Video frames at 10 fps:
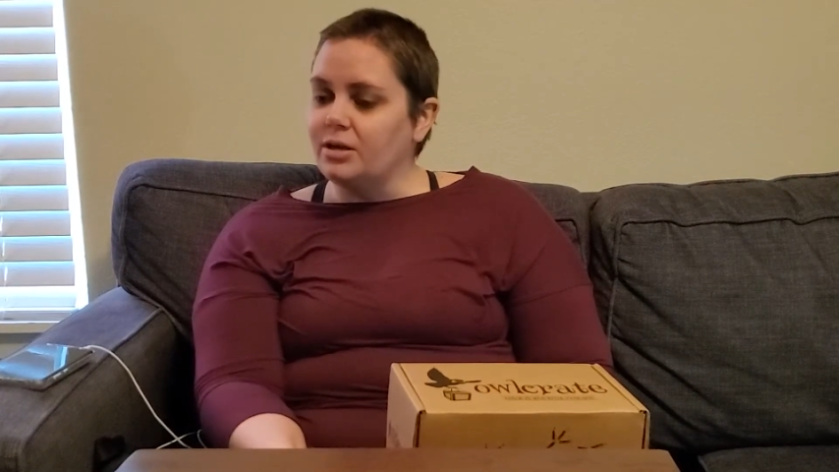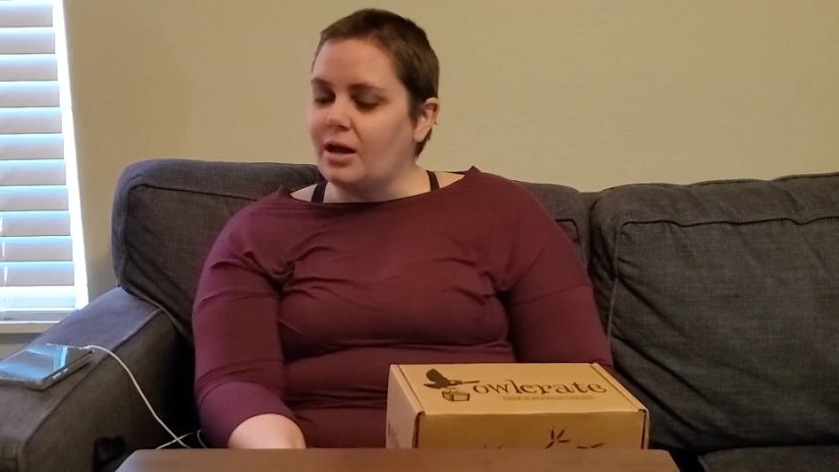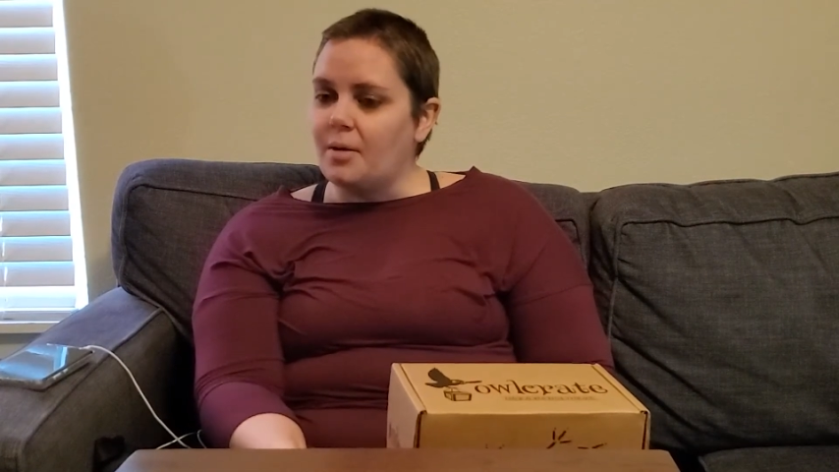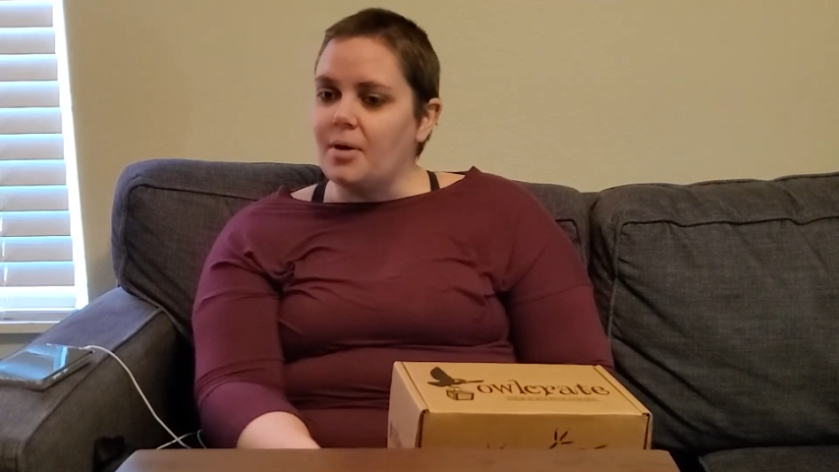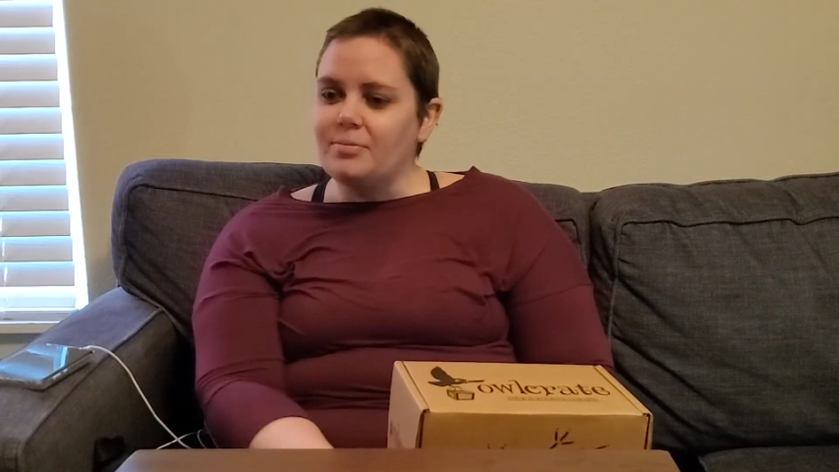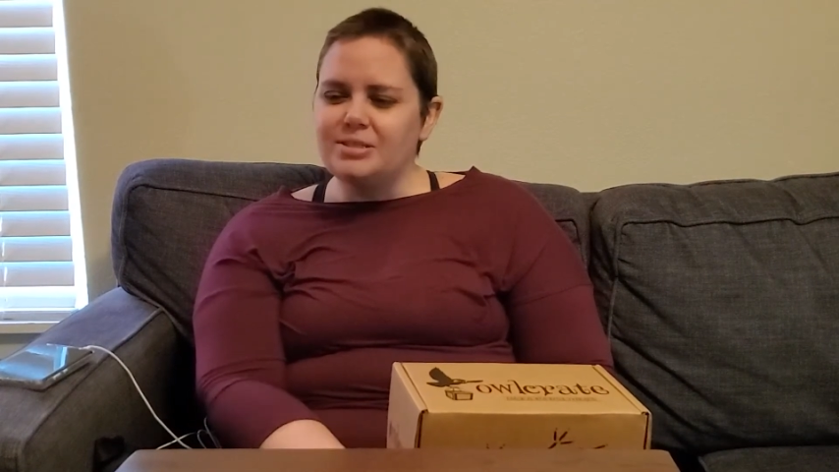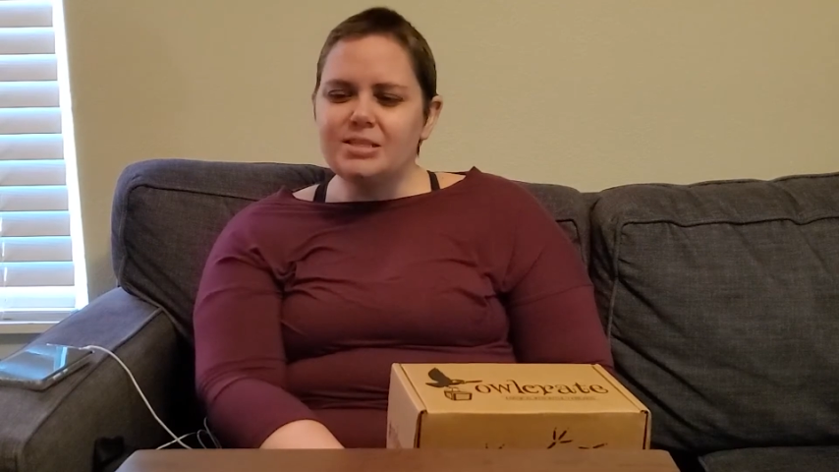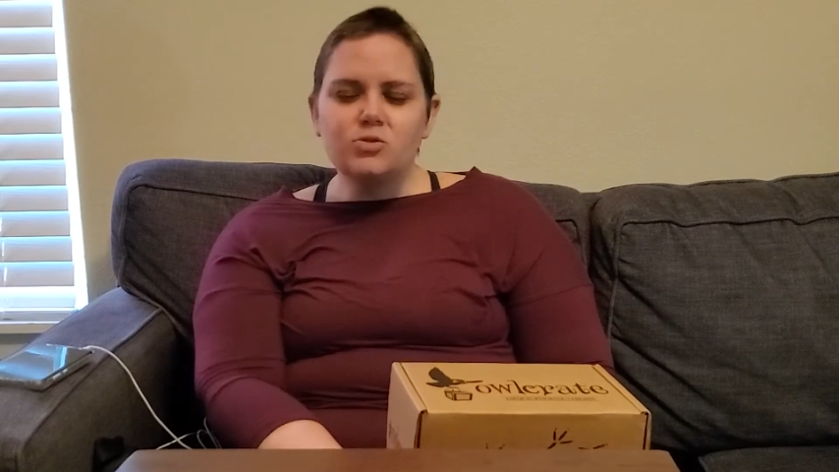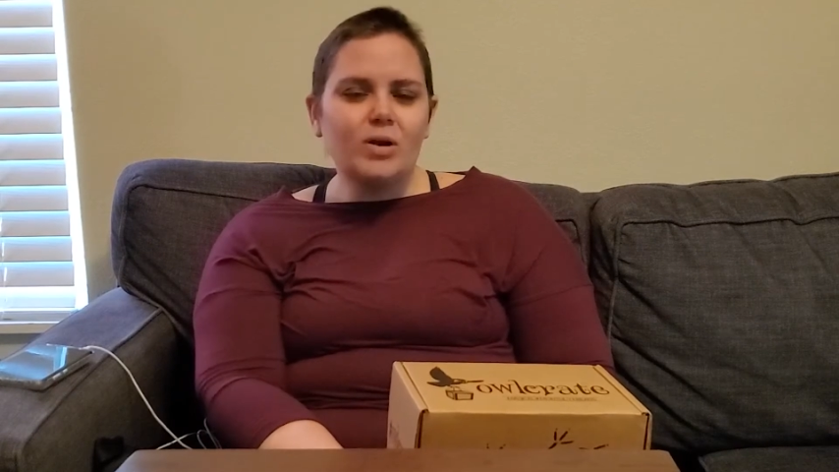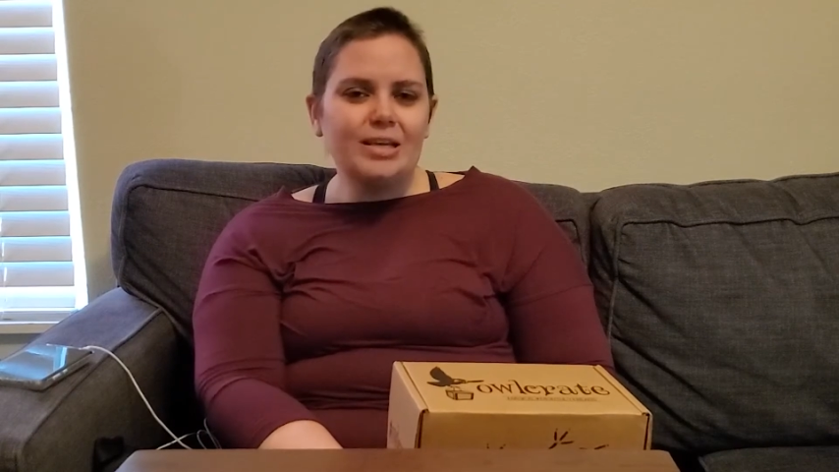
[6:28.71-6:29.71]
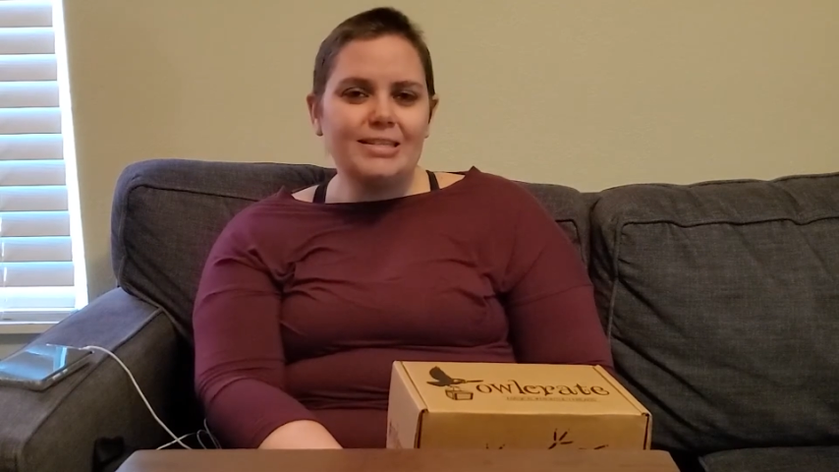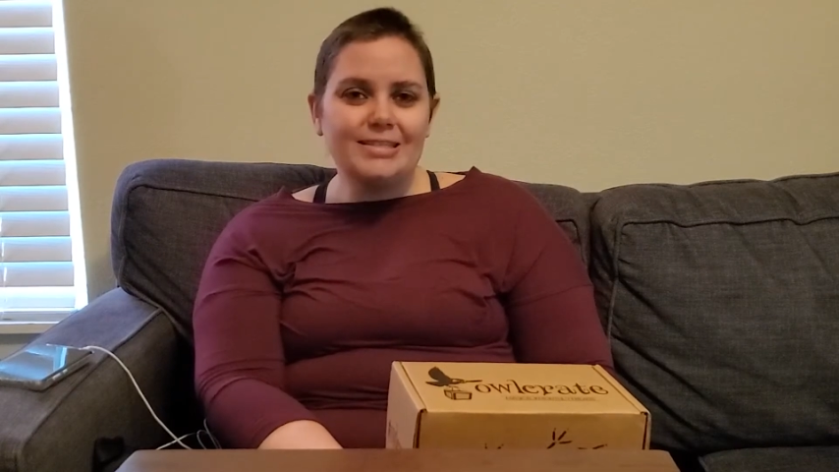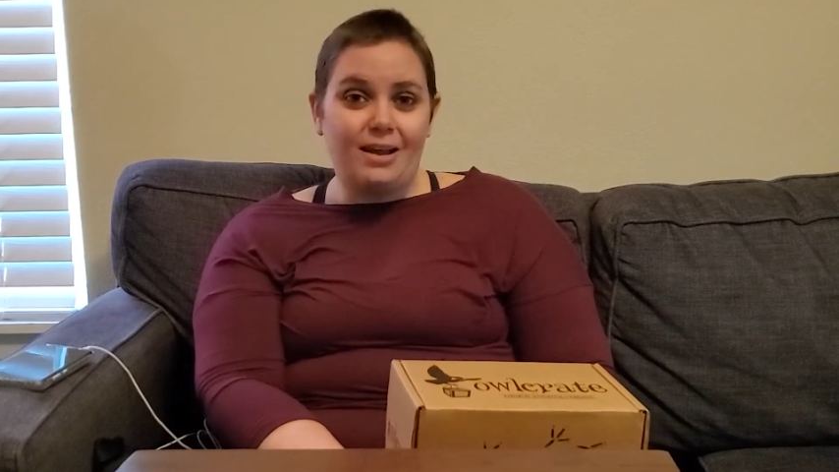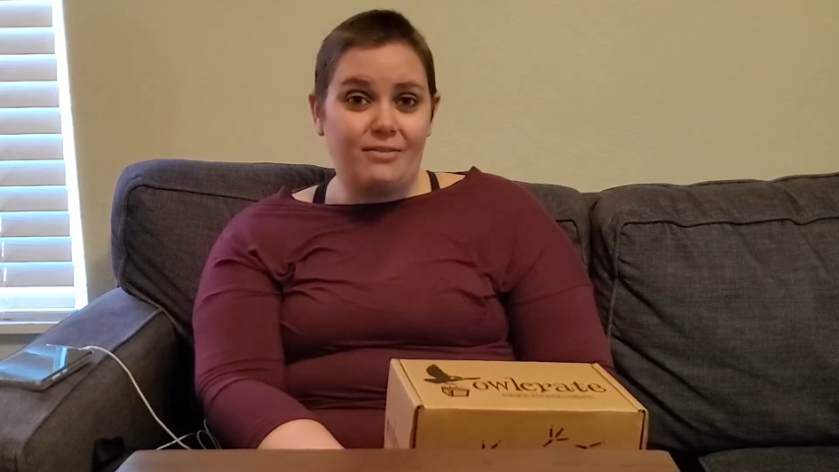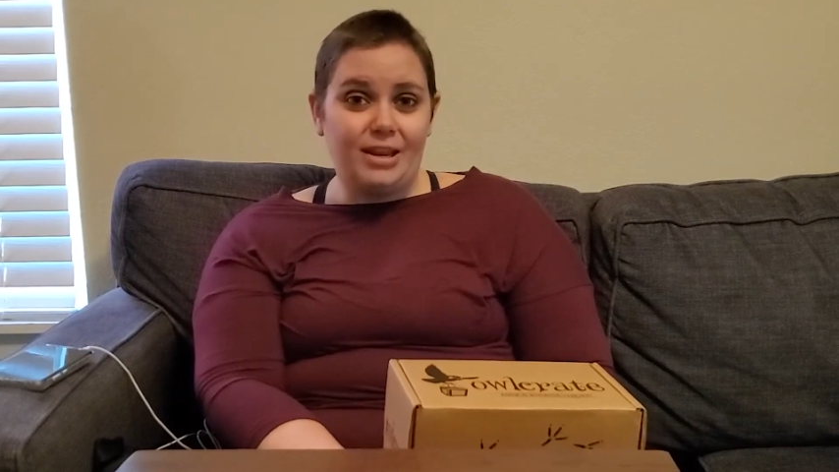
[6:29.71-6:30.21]
I'm up to
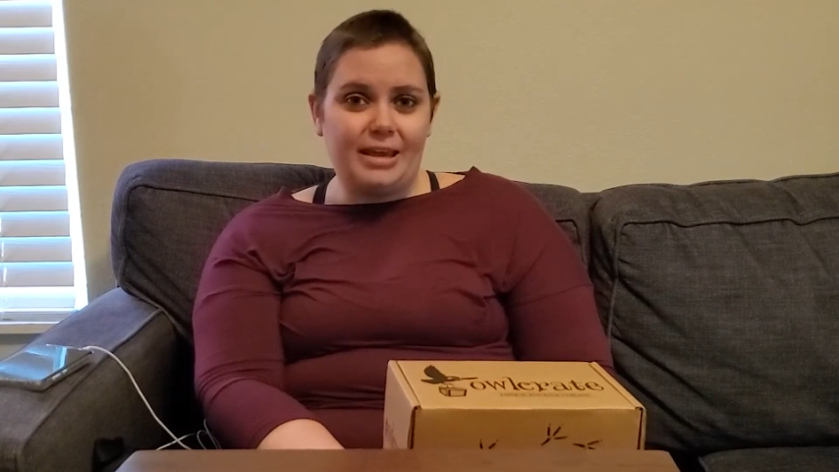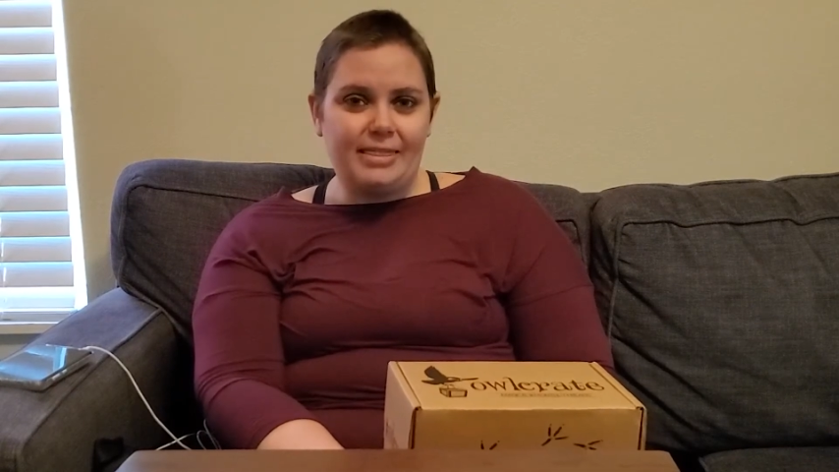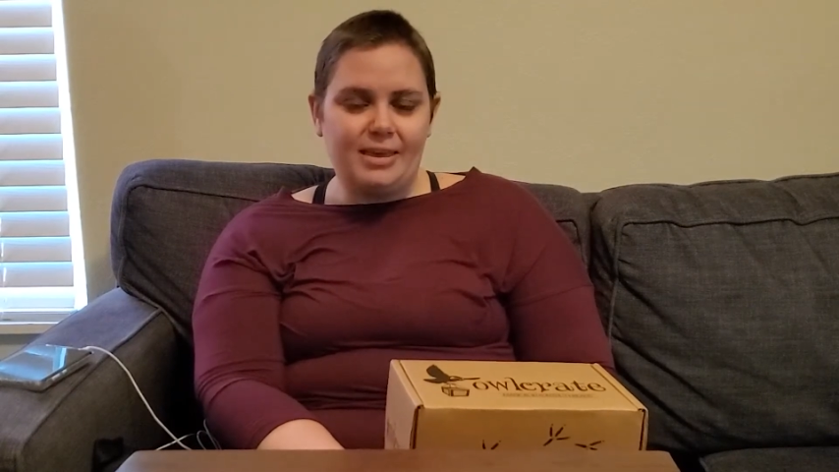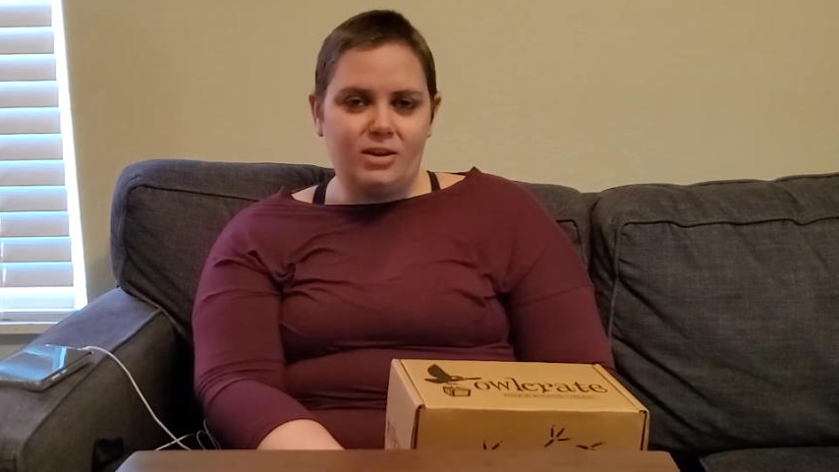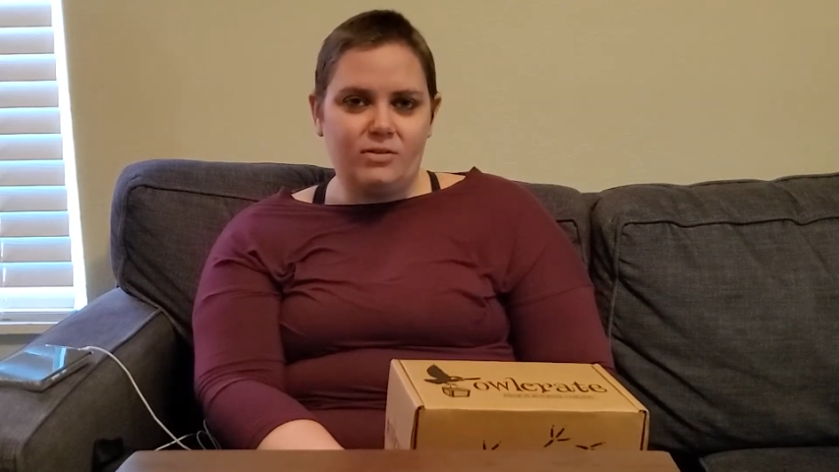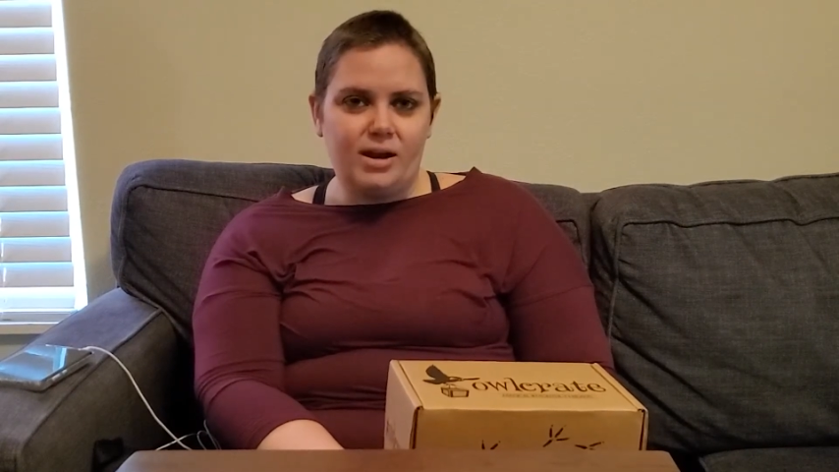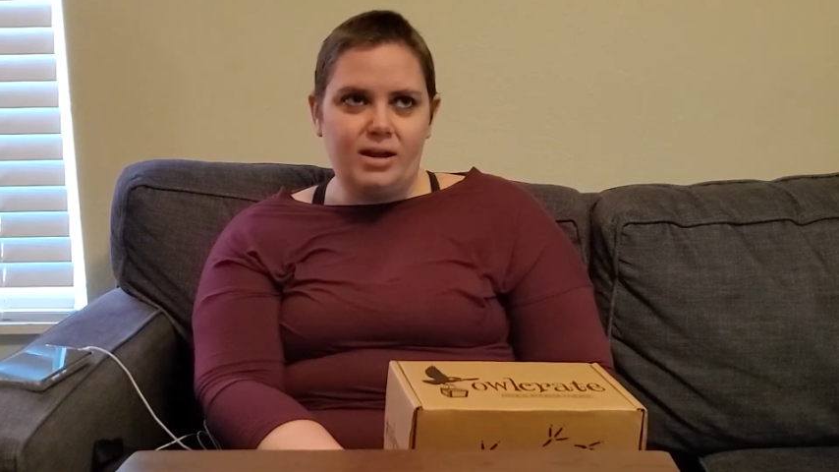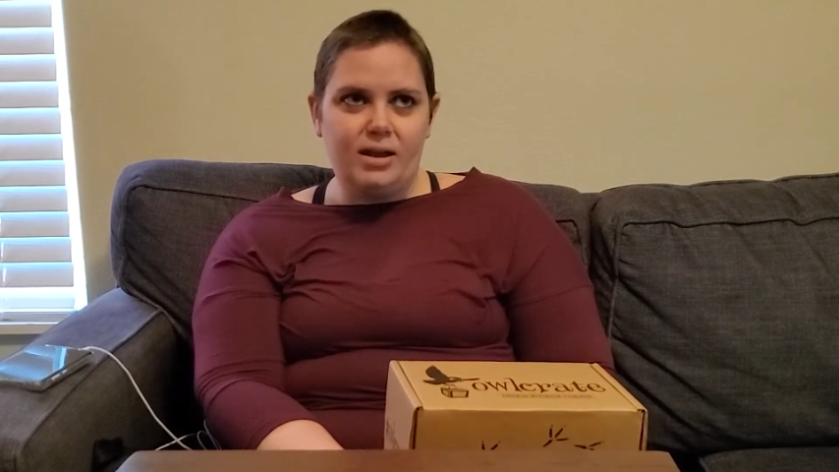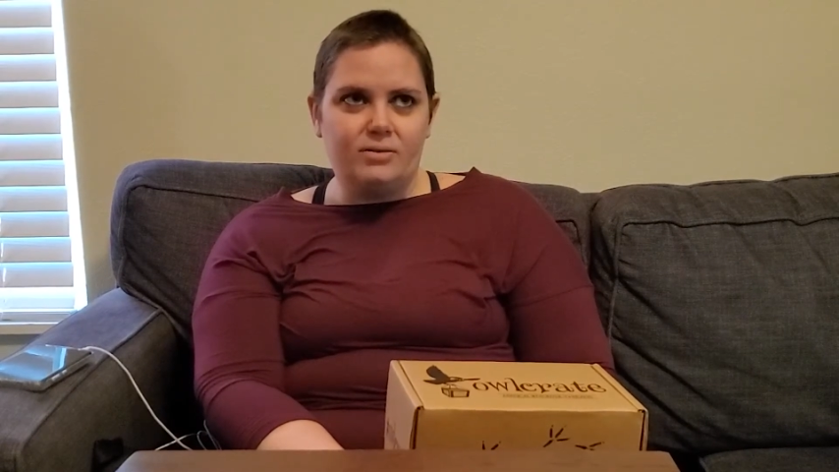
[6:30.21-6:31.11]
27, I think, right now.